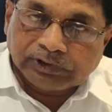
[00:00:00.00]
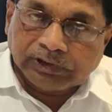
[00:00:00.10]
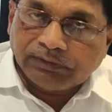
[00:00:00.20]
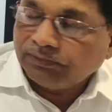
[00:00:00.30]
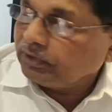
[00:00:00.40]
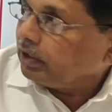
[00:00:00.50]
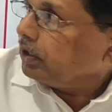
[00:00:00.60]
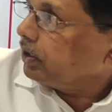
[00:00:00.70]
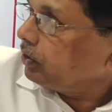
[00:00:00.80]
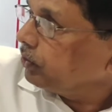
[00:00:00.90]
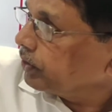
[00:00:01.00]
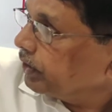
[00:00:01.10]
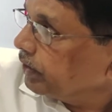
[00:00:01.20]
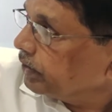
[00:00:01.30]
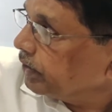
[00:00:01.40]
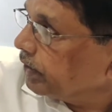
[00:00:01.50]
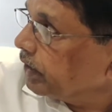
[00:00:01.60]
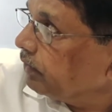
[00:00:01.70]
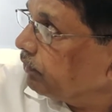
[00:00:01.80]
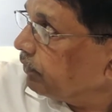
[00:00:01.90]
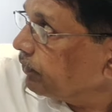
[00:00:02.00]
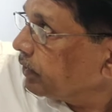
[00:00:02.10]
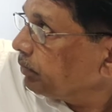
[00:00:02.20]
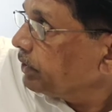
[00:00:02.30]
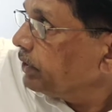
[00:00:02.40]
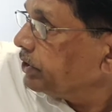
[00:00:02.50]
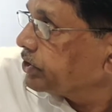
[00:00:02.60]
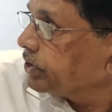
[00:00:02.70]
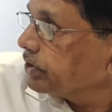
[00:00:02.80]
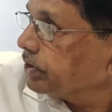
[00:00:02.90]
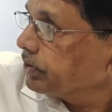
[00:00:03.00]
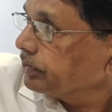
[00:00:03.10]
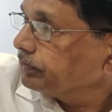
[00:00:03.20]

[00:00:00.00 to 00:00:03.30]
If they are located away from each other,